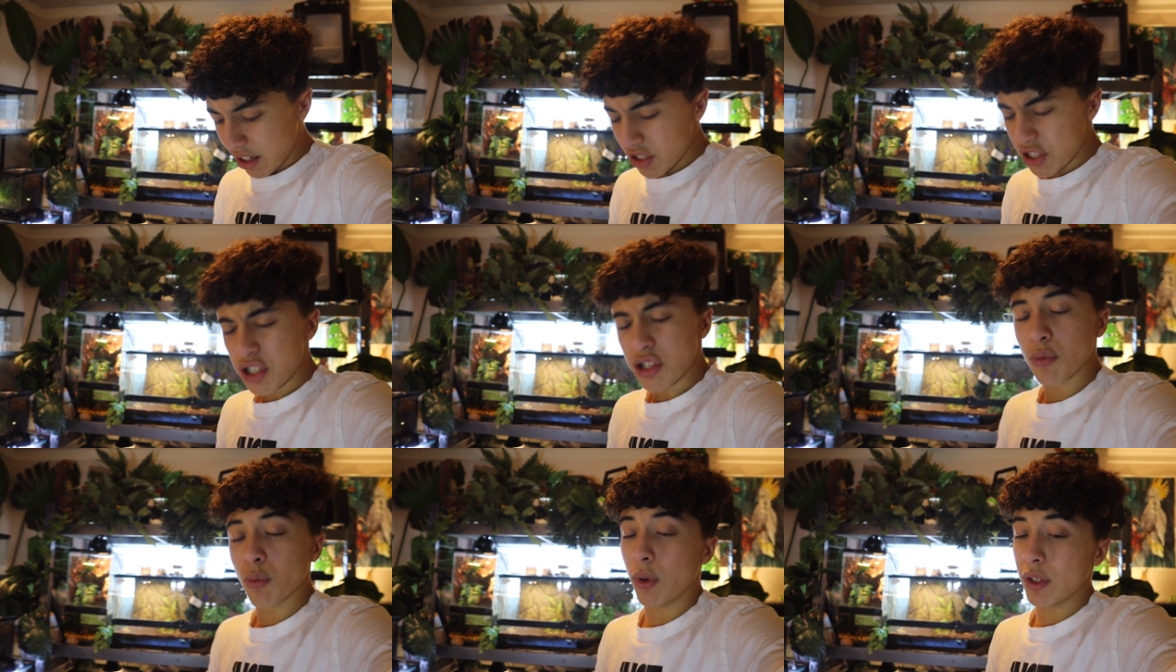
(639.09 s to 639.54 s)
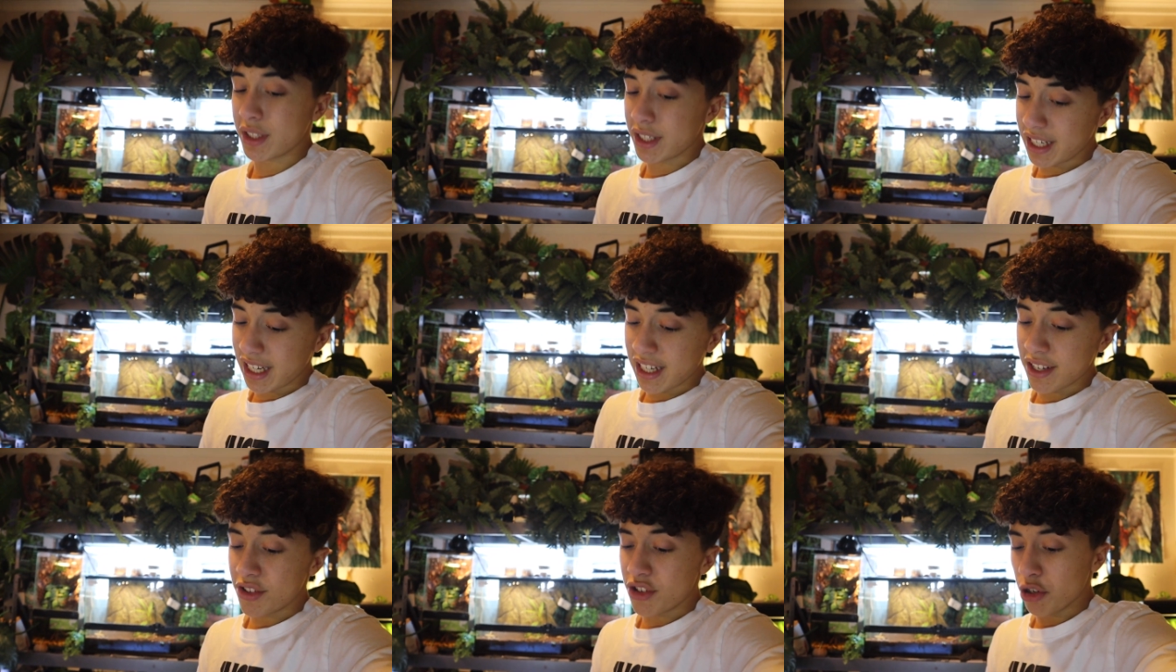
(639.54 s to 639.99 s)
It's, once
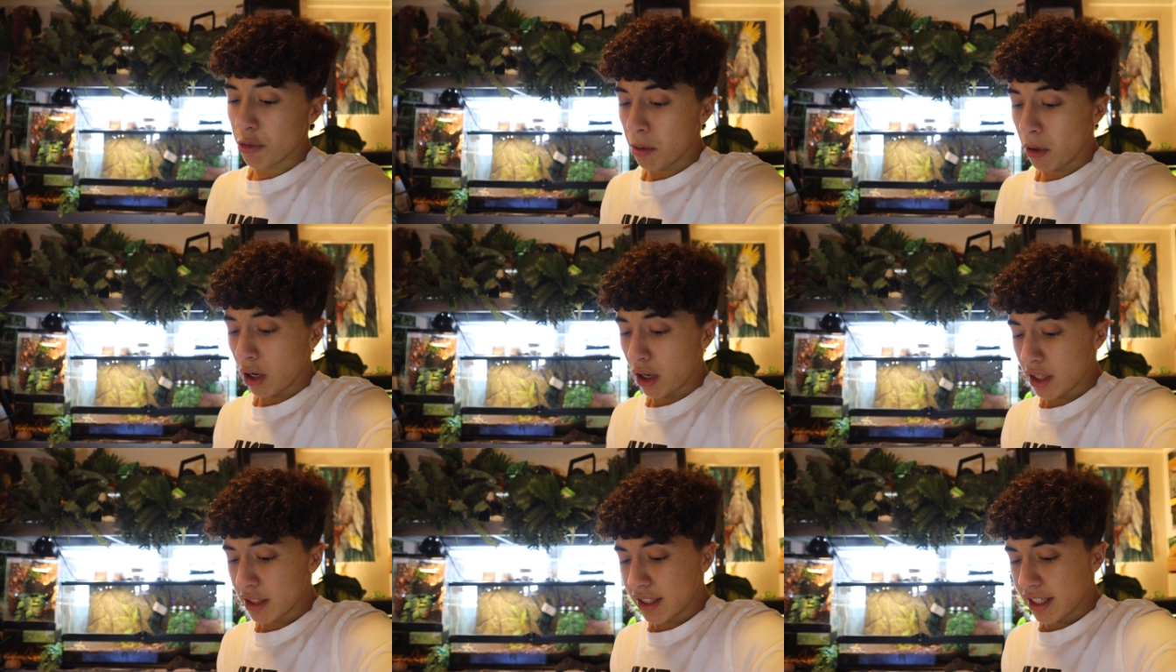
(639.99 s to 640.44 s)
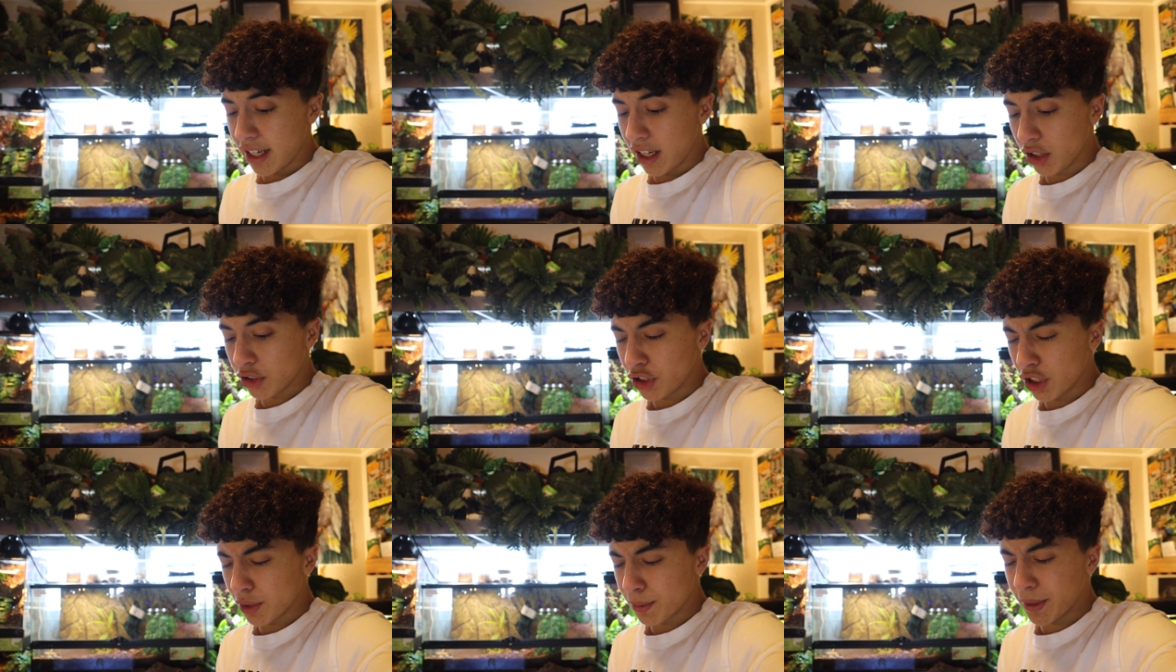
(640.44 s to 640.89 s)
again, super hard to tell
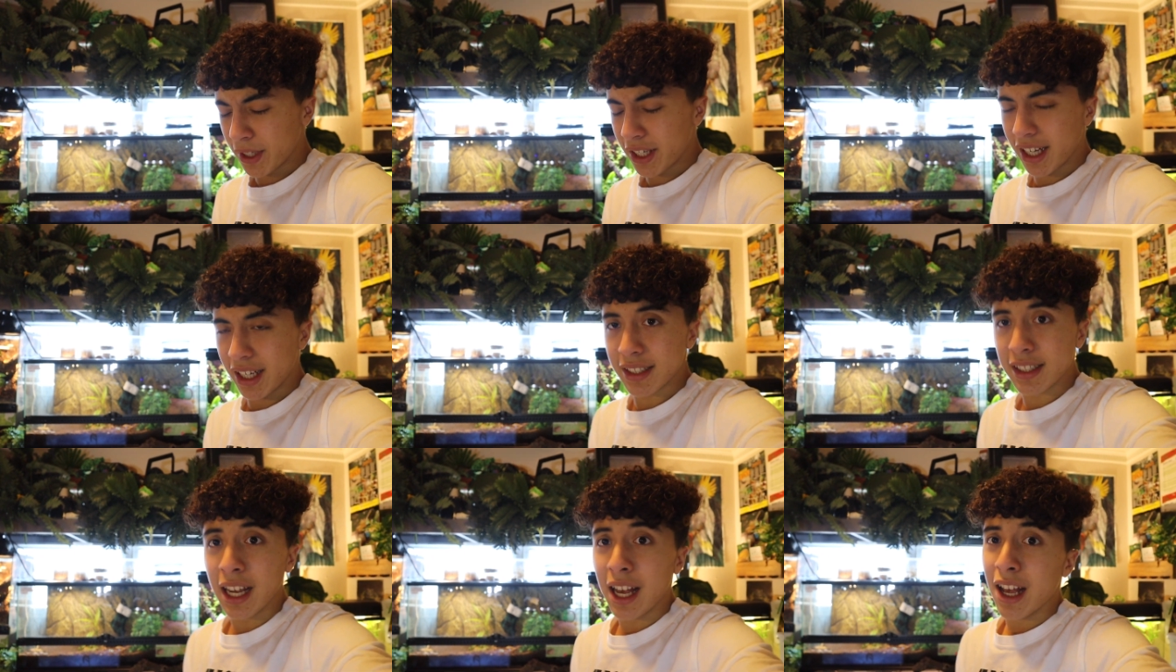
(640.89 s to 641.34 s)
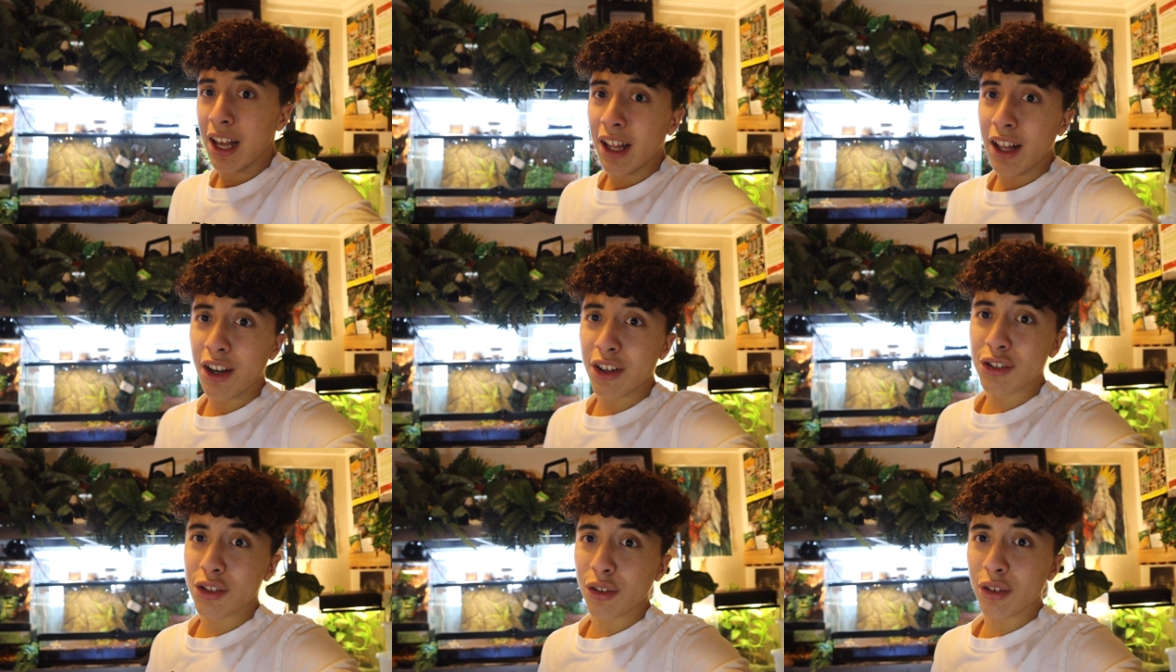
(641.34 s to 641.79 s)
just because
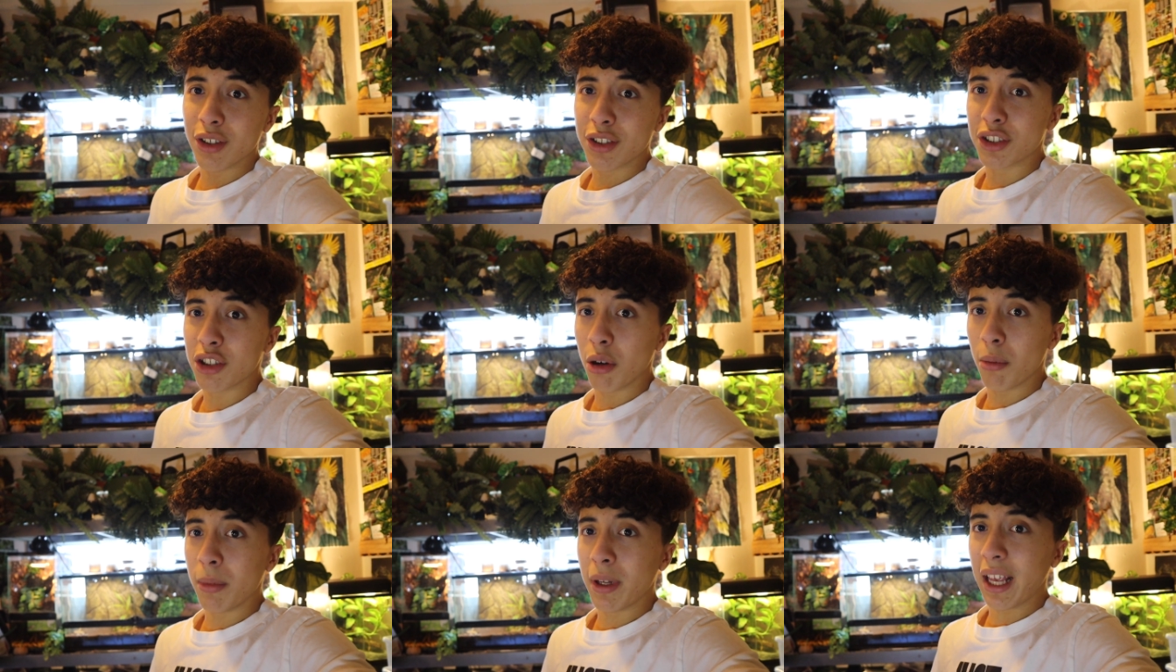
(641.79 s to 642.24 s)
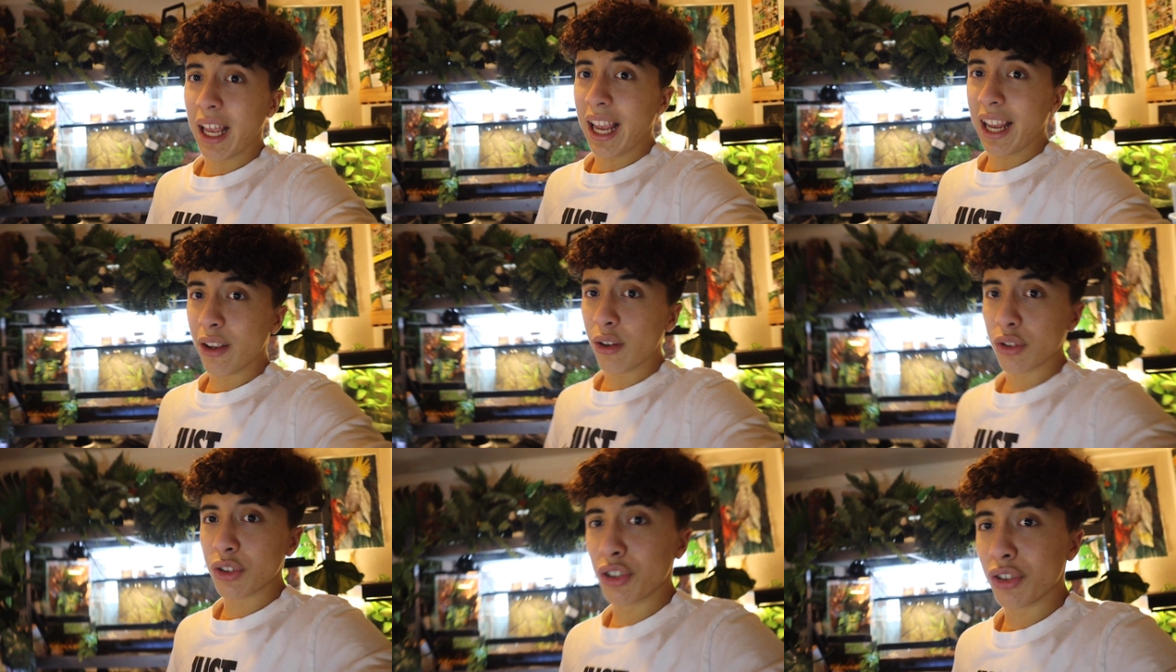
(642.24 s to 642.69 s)
there's only so many
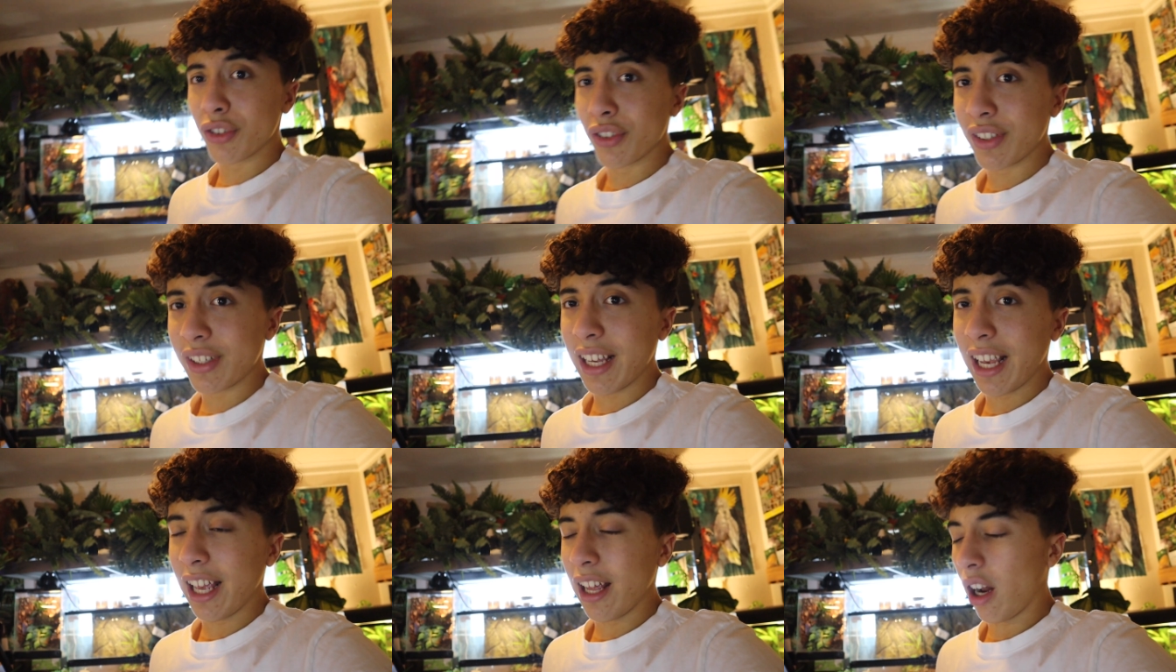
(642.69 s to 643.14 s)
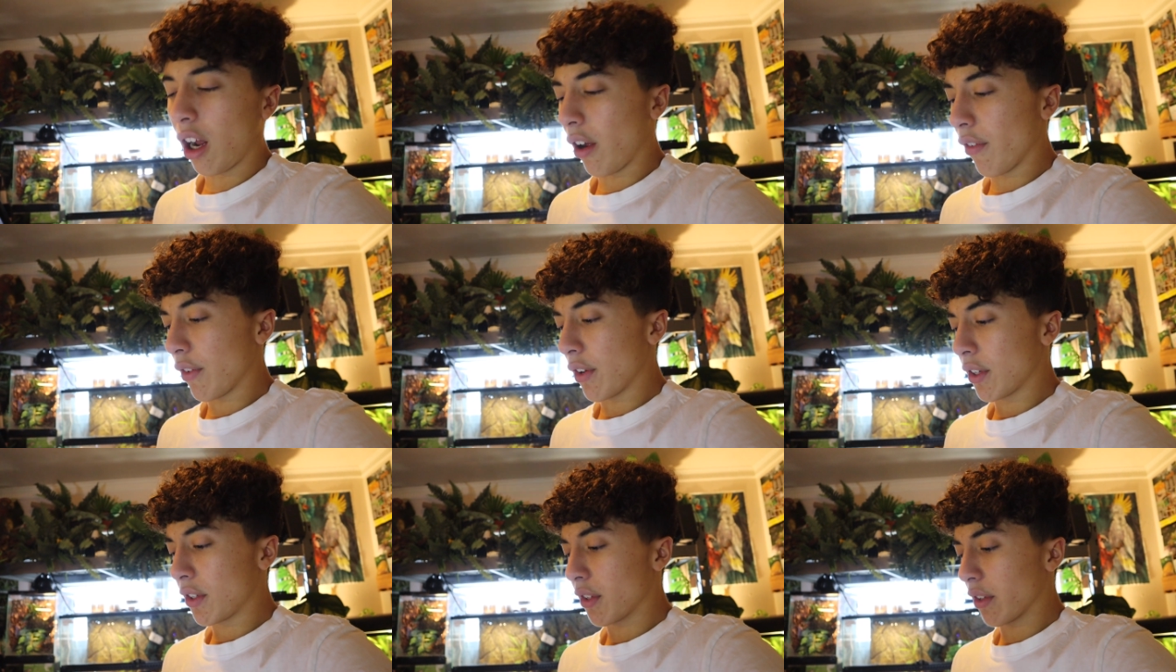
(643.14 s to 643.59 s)
angles you can get,
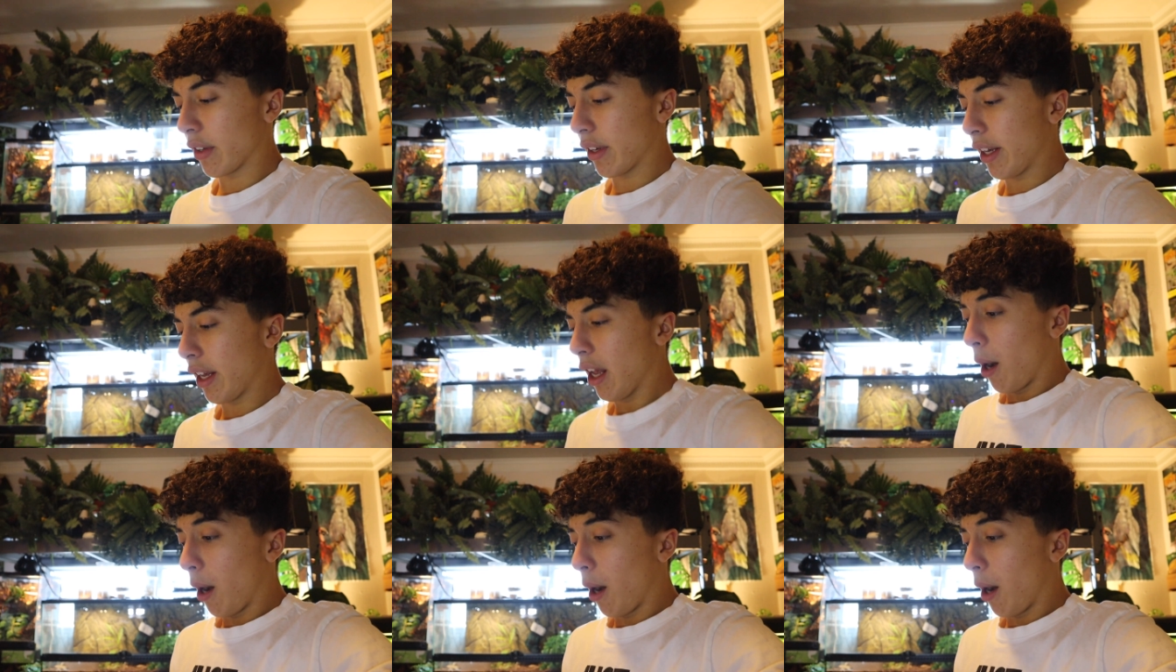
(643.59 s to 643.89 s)
obviously.